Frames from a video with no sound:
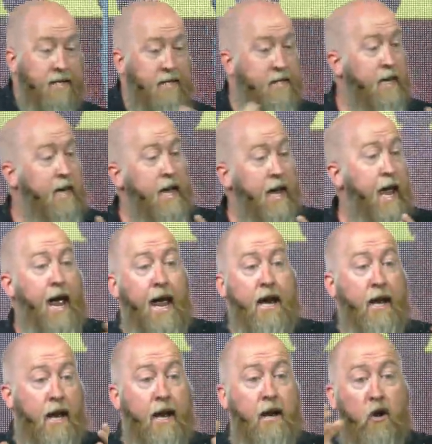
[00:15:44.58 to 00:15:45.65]
tests, uh,
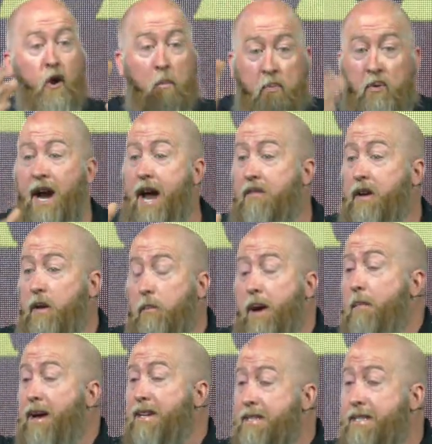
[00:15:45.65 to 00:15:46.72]
in, in, you know, private
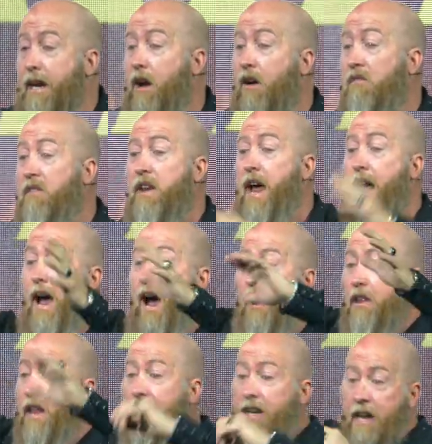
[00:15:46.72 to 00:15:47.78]
by myself and not
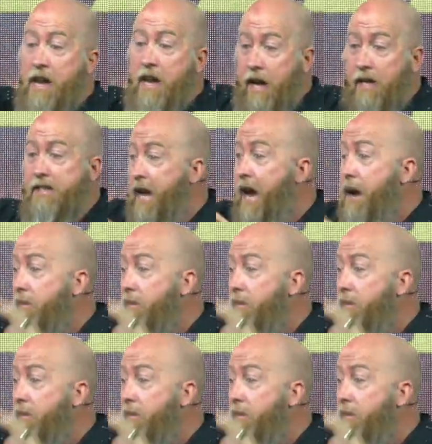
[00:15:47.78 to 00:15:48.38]
on like a